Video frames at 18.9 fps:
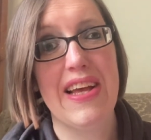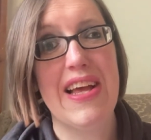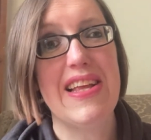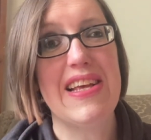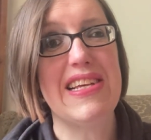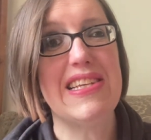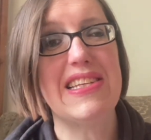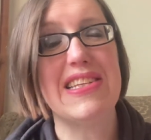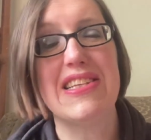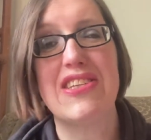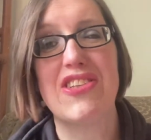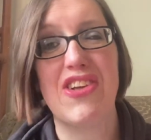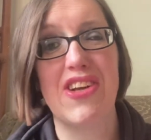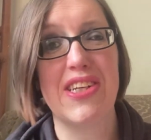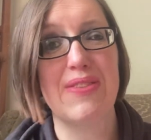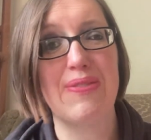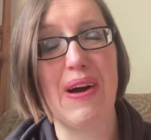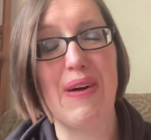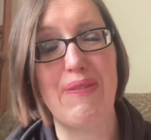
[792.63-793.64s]
This isn't
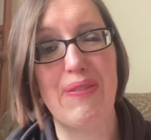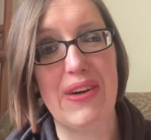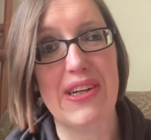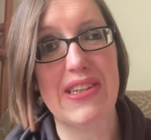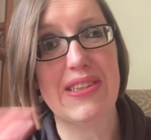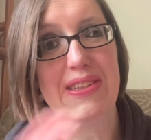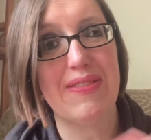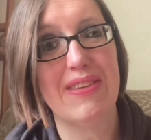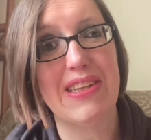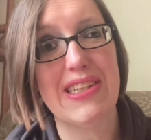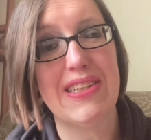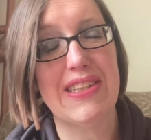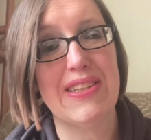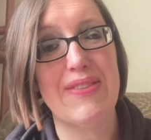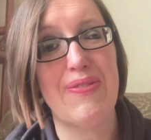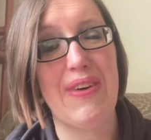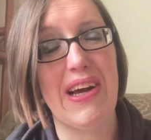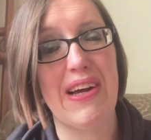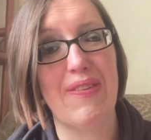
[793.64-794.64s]
just about books. This is
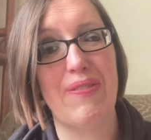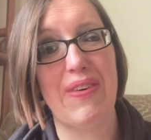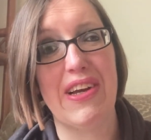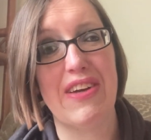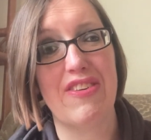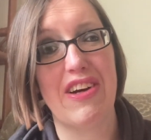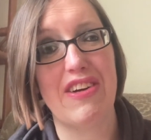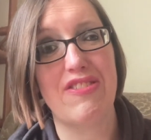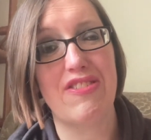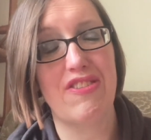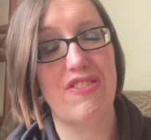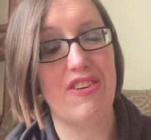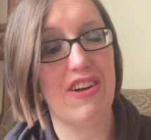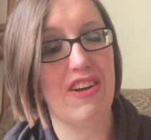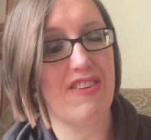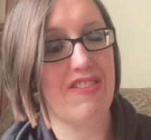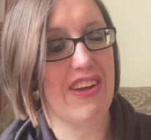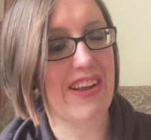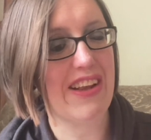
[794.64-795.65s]
about being grateful for a
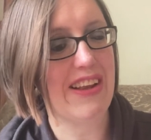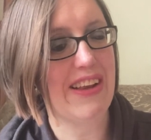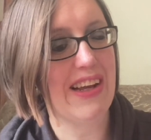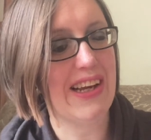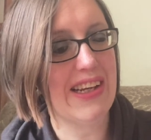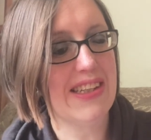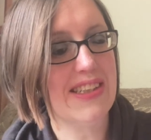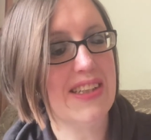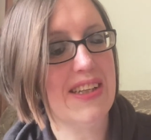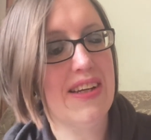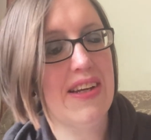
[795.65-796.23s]
lot of other things.